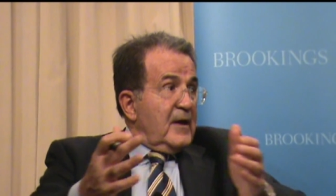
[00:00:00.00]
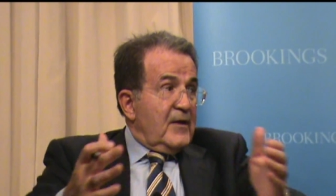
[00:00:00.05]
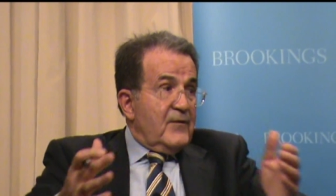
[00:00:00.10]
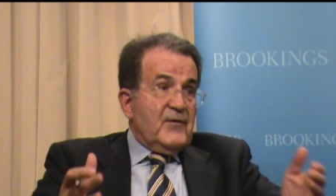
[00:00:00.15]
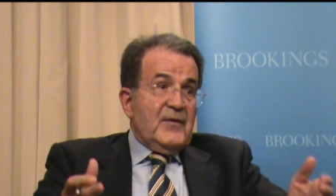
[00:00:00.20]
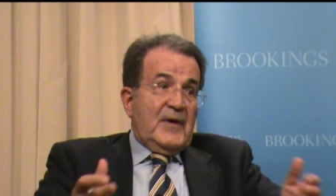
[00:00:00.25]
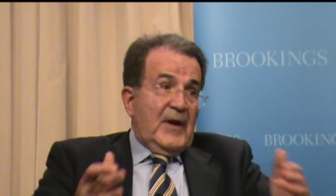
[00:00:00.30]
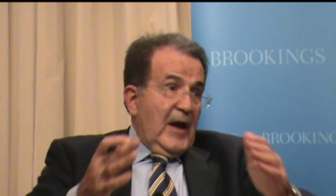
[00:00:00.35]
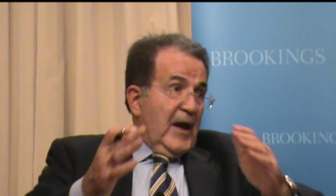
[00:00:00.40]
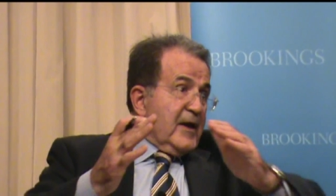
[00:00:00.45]

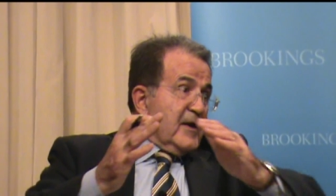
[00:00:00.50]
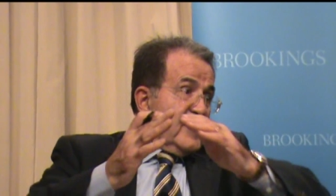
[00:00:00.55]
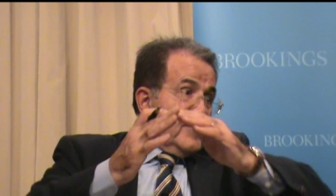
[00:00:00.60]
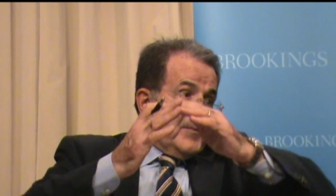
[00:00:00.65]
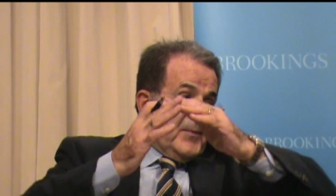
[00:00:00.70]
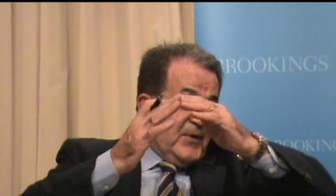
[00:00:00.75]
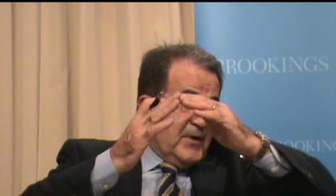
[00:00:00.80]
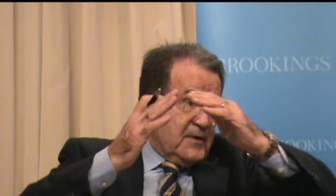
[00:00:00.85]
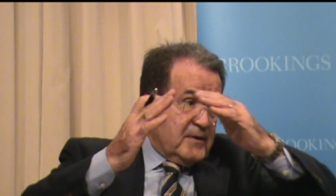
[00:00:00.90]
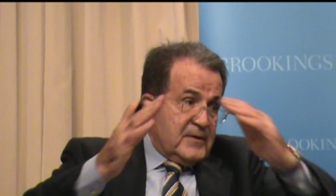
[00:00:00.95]
even, I
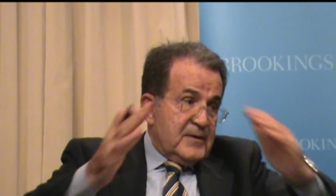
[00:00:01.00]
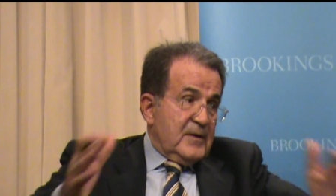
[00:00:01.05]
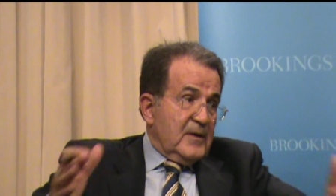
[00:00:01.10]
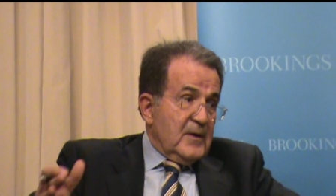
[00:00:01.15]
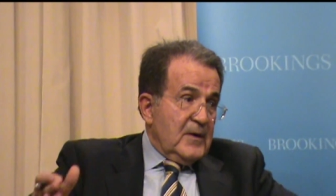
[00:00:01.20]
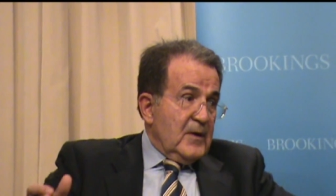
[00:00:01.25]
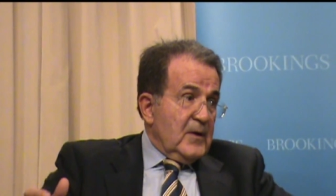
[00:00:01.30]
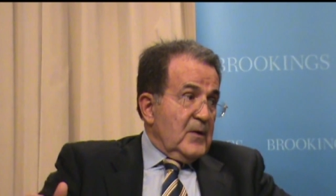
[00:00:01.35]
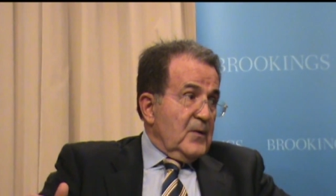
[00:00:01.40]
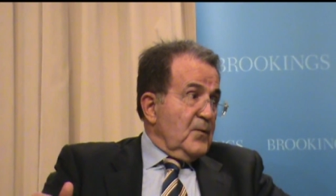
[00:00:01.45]
repeat,
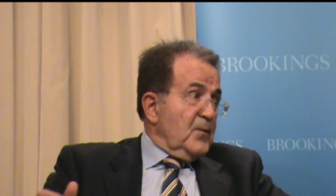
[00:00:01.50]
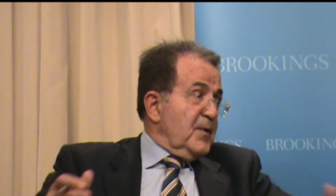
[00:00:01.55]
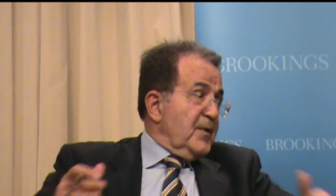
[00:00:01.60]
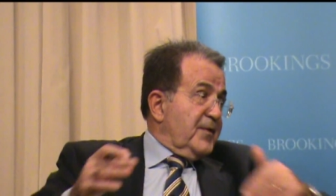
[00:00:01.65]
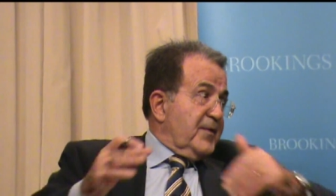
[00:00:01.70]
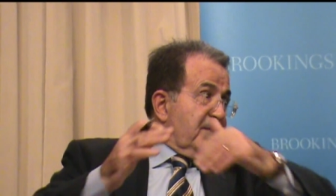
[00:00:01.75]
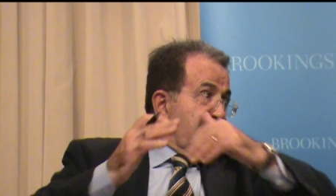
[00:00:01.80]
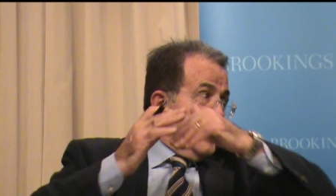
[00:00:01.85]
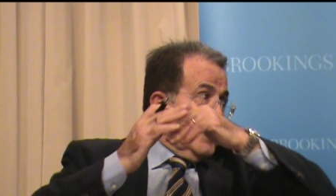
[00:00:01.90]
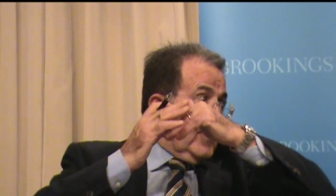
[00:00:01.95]

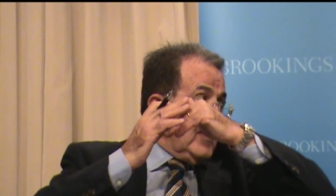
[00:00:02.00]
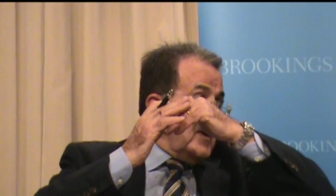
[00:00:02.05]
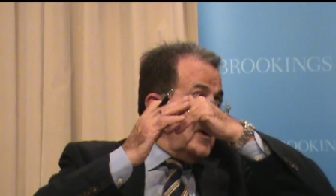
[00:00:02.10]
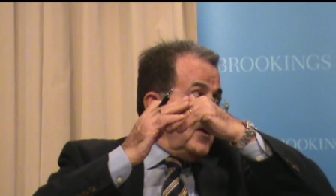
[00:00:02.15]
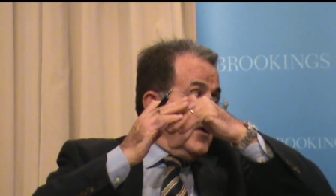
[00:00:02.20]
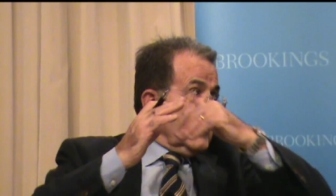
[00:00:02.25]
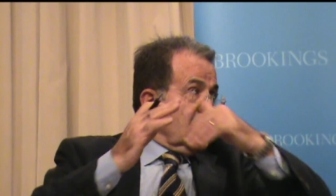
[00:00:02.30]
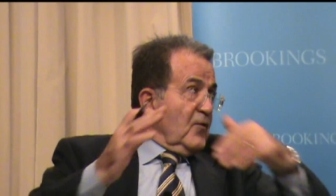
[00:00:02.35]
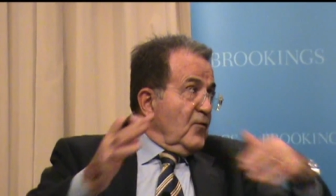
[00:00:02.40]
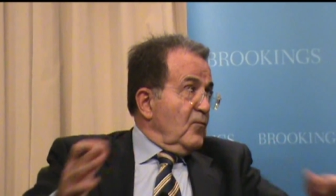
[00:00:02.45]
with a
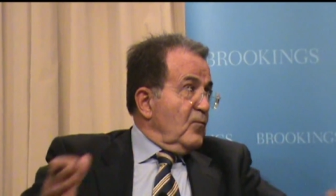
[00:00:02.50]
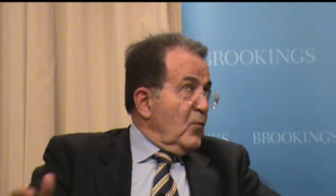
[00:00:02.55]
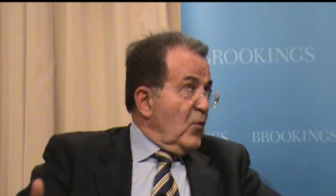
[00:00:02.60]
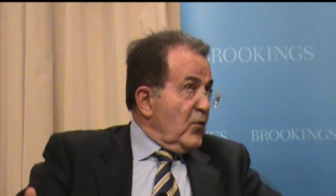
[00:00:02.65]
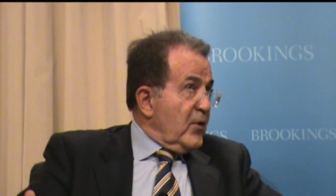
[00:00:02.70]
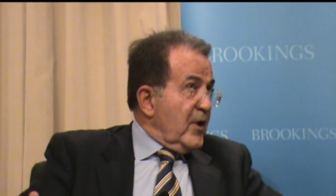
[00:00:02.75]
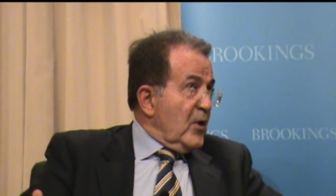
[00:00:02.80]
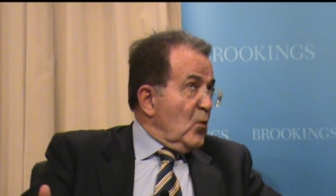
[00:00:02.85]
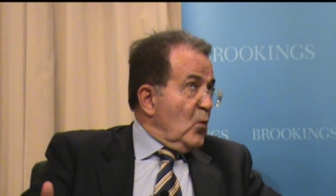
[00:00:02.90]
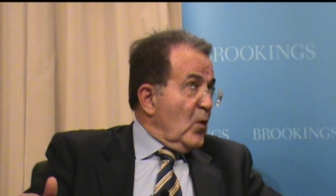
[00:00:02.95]
lot of
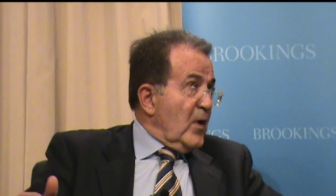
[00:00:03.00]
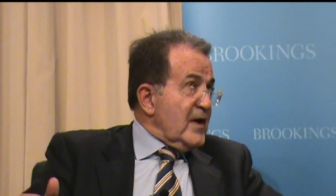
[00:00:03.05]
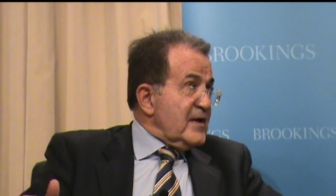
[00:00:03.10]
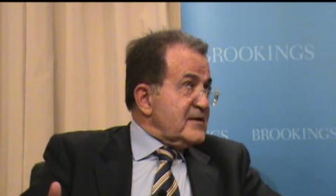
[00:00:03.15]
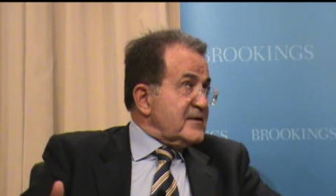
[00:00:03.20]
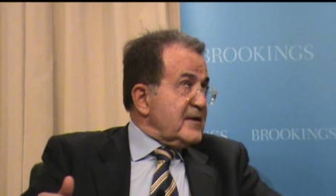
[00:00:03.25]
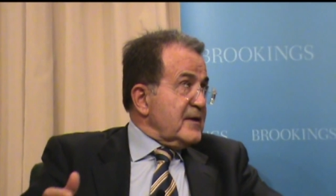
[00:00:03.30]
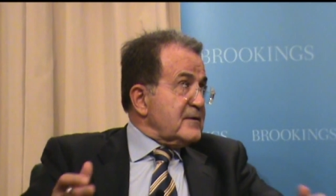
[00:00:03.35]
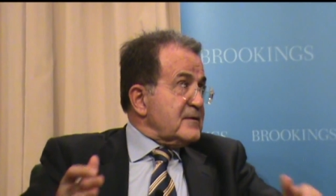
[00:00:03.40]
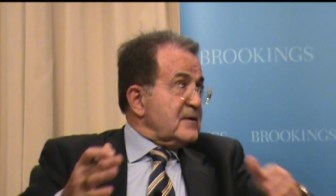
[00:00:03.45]
money
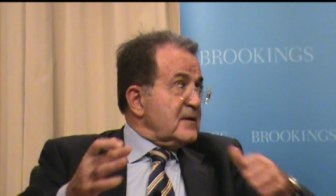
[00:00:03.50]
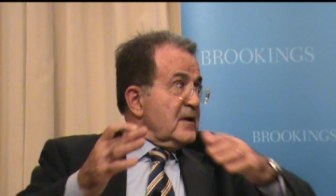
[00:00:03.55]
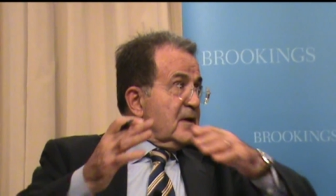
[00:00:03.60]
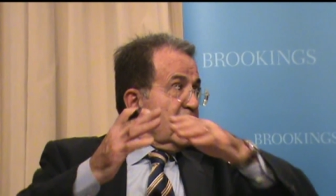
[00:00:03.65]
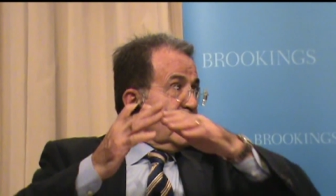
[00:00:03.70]
wasted,